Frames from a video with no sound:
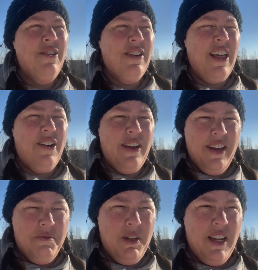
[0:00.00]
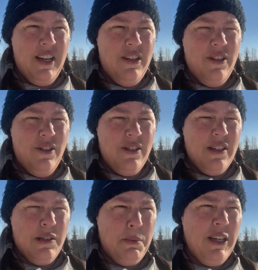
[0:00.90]
without him getting too
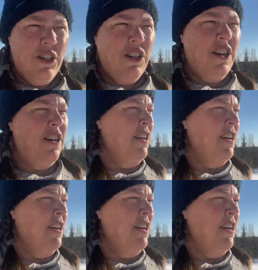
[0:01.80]
suspicious.